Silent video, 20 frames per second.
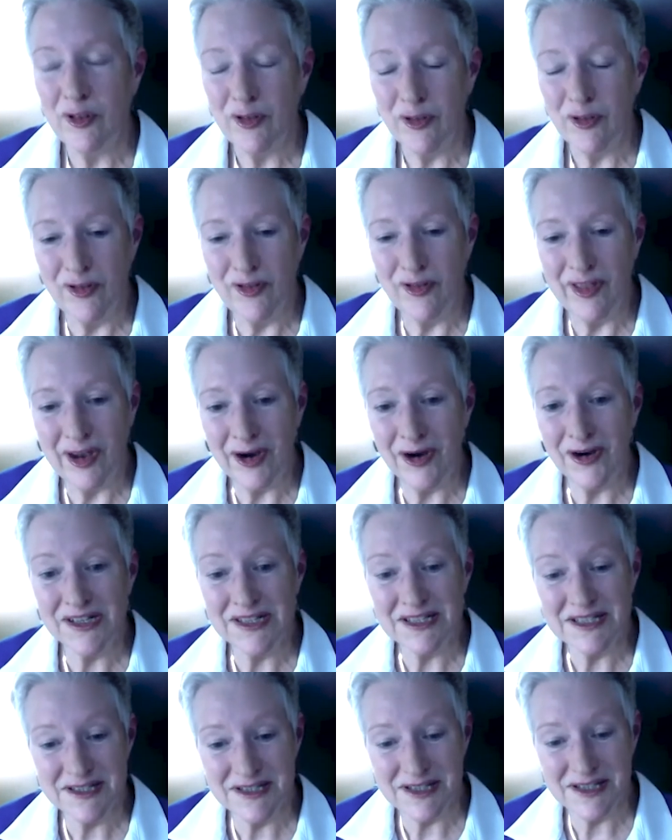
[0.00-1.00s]
their
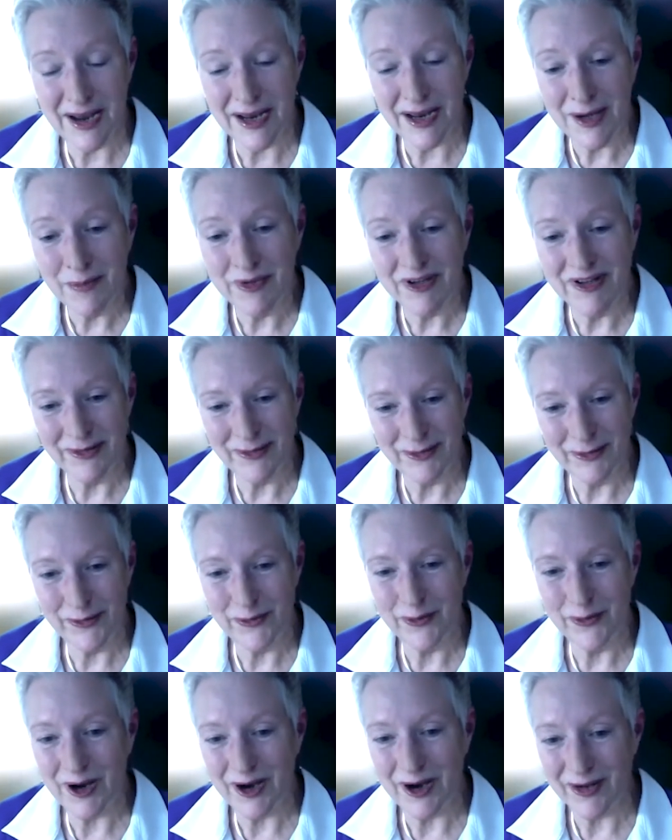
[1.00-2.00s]
assignment
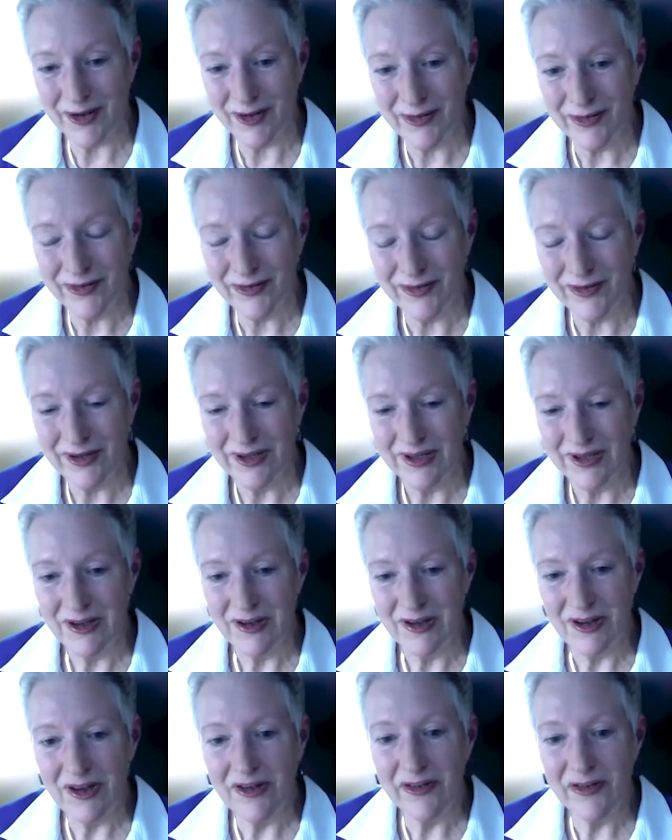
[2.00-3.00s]
to us
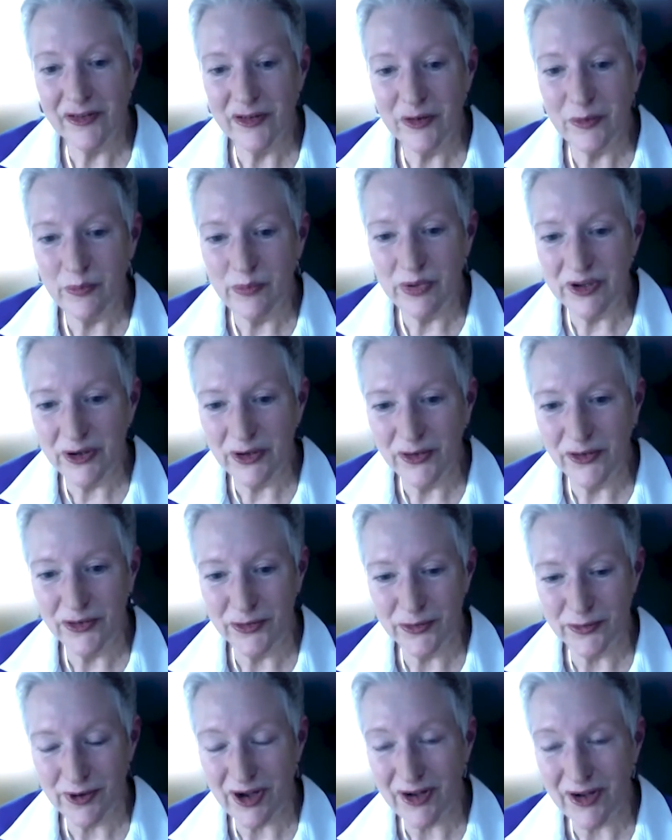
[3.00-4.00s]
is to build
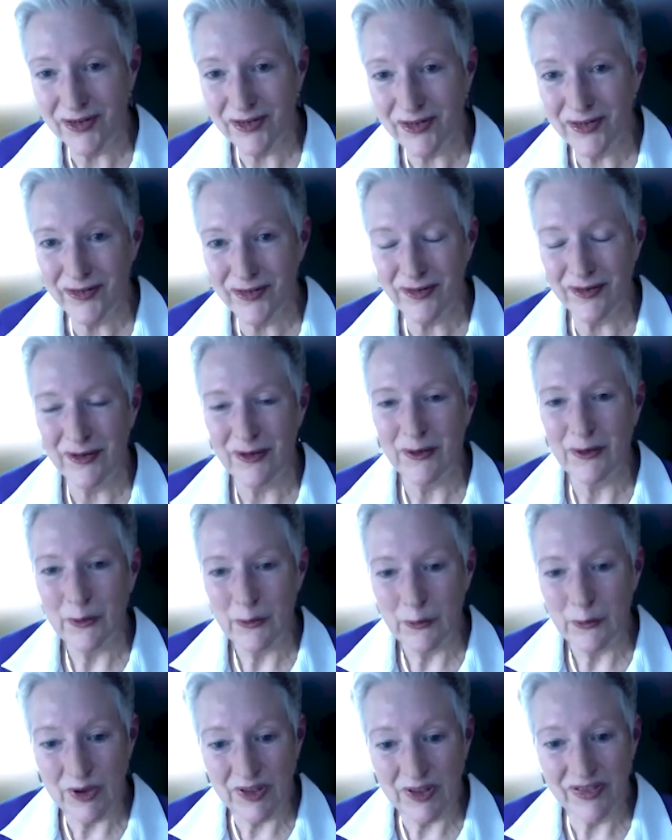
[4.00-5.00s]
trust
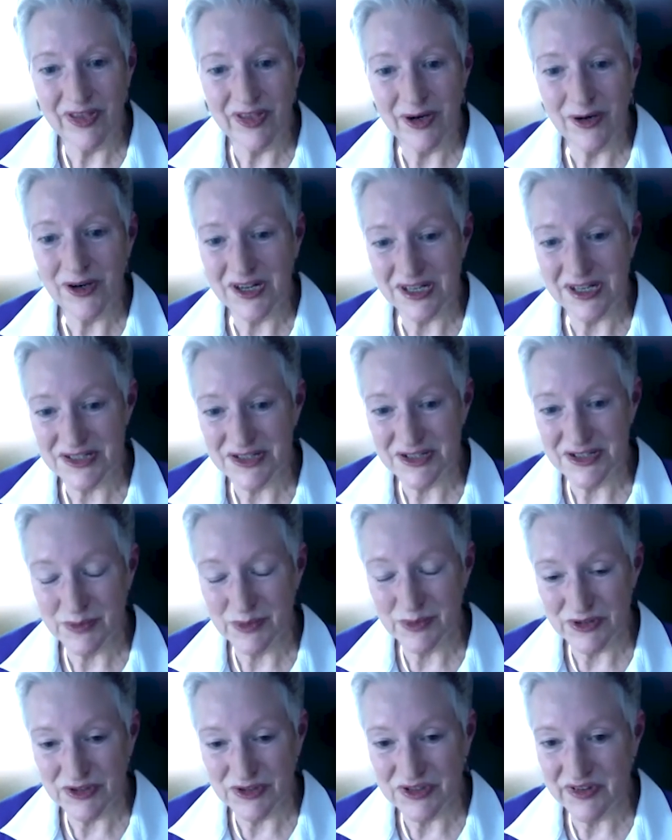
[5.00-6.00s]
with their
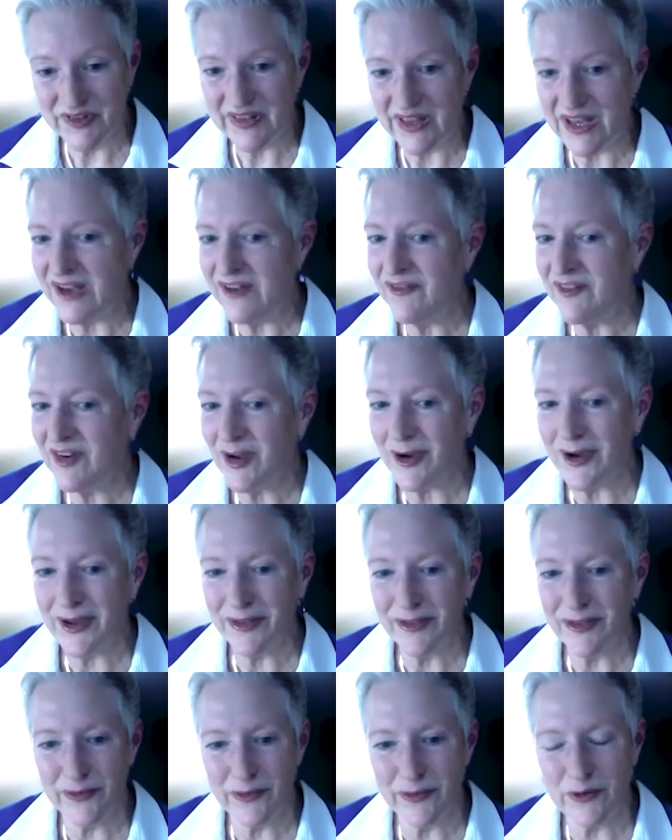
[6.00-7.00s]
customers. They've
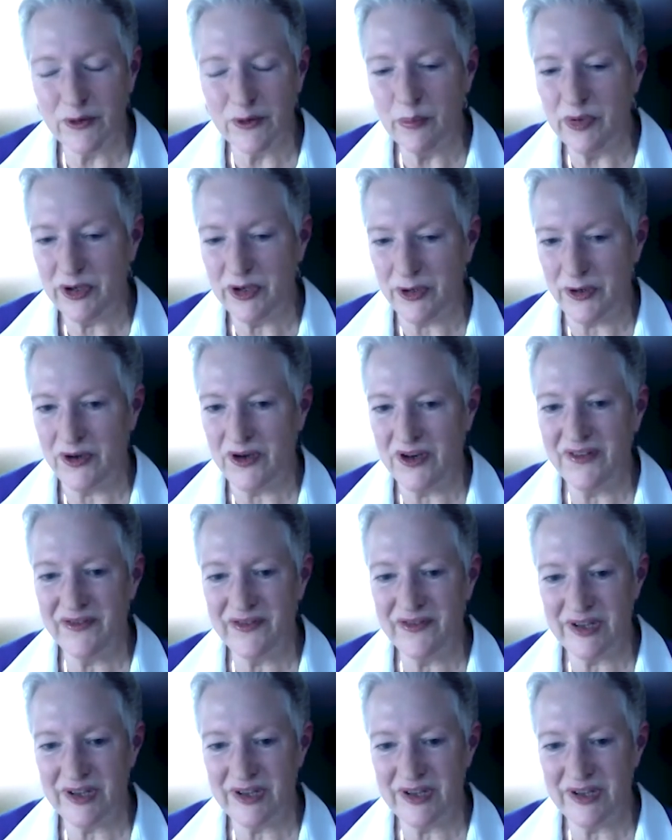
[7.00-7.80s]
gone through a period of